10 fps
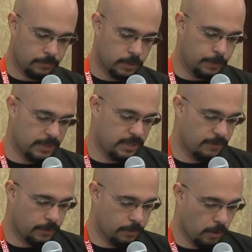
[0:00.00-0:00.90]

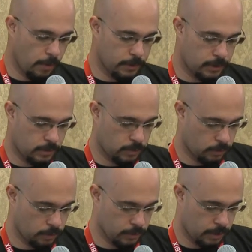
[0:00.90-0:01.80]
specific moments
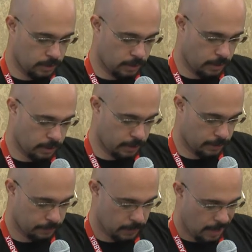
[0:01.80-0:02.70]
through the, the year,